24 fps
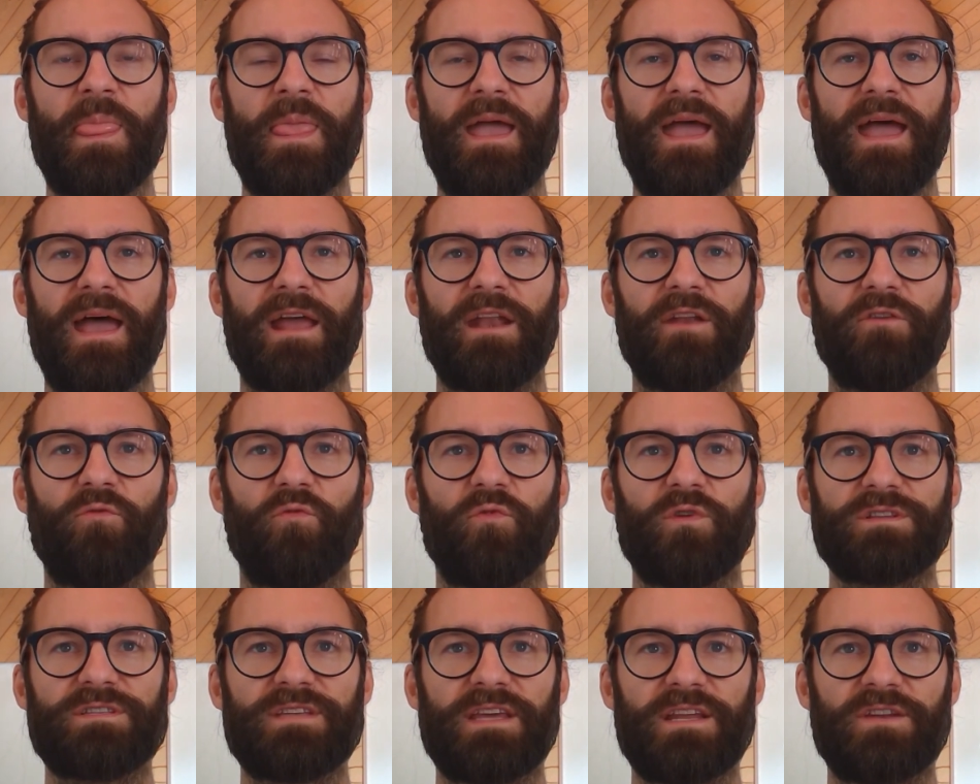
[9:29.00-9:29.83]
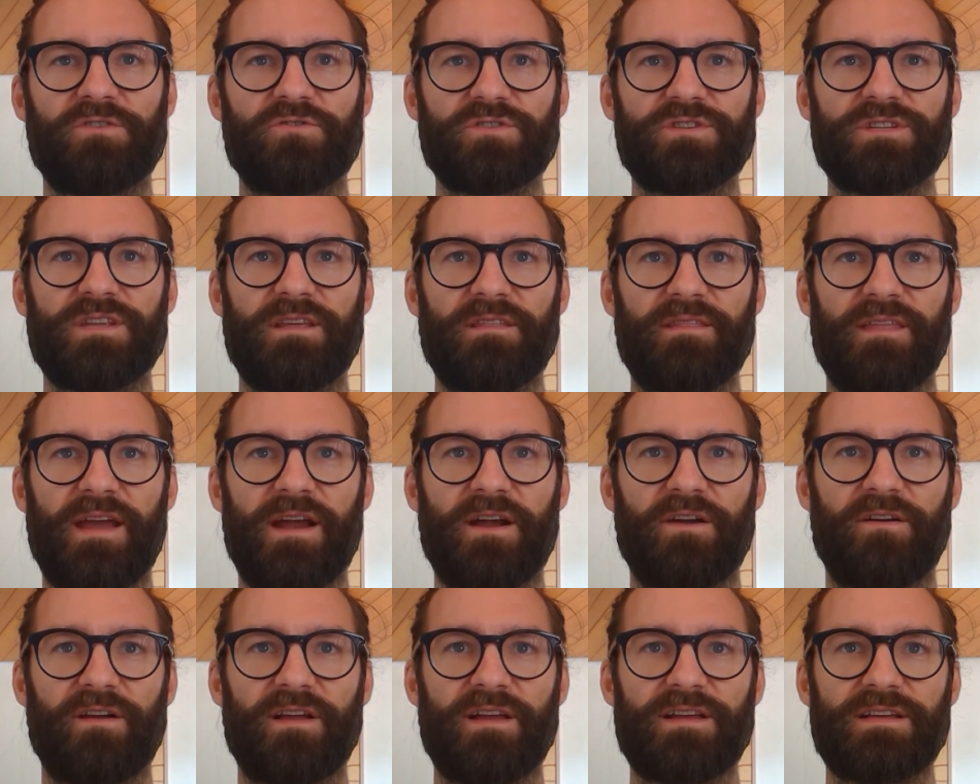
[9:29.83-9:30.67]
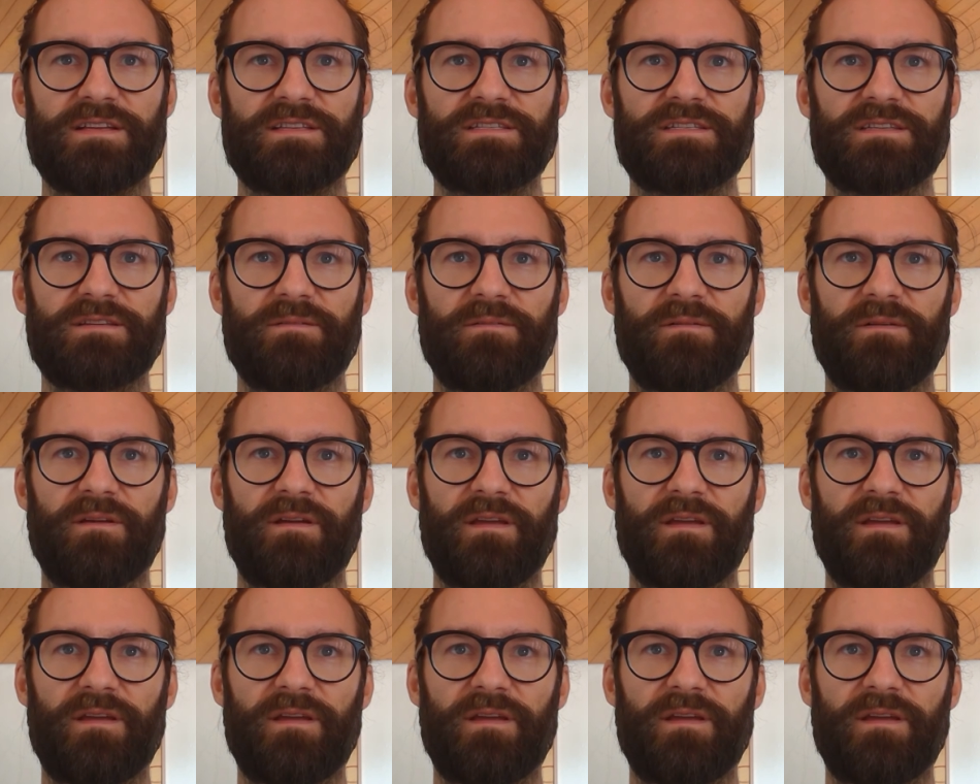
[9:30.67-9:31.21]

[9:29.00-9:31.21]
And what's interesting there is